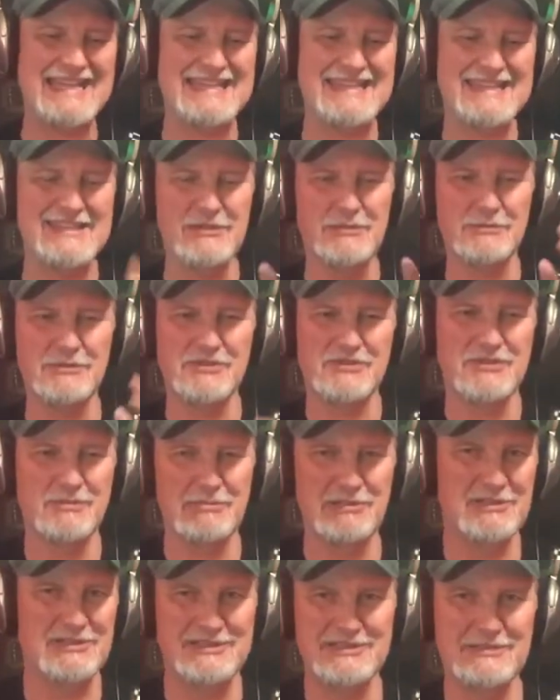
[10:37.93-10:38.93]
There was the
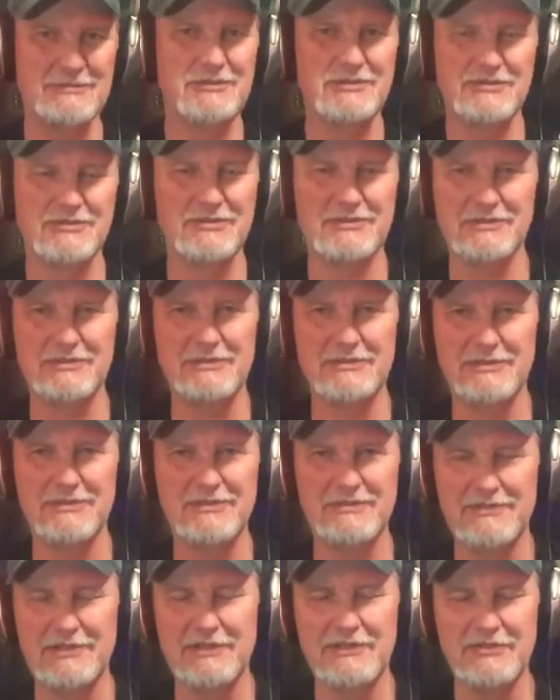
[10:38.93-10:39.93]
Bullet, which is still
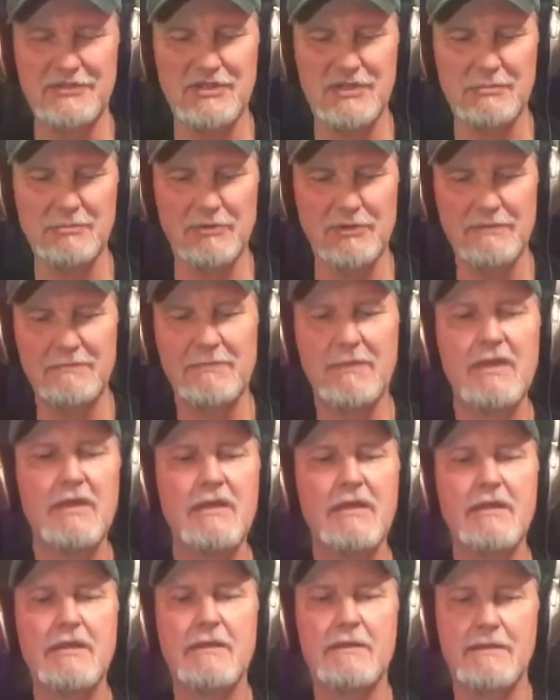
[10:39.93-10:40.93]
the very cheap one,
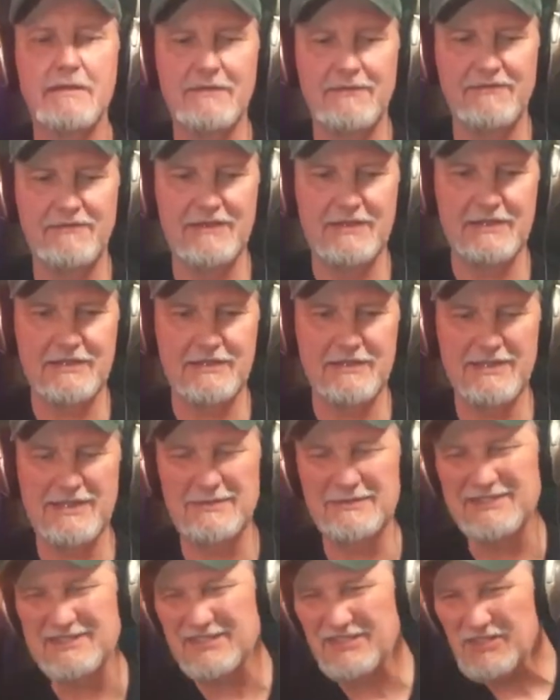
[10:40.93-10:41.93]
the Affinity,
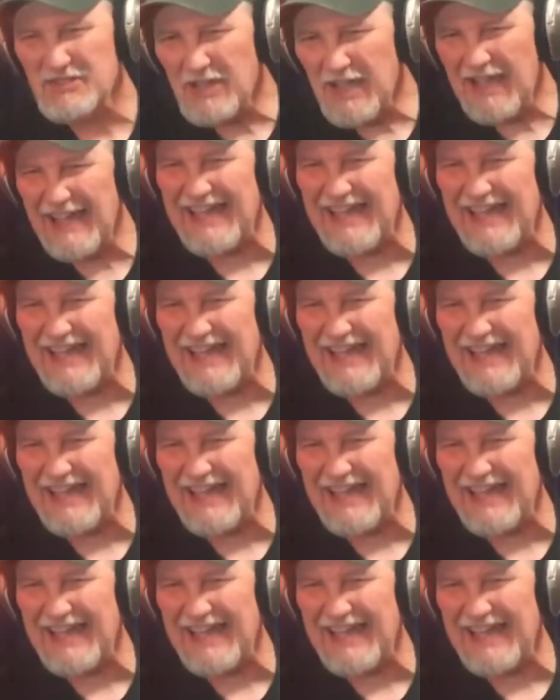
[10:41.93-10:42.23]
which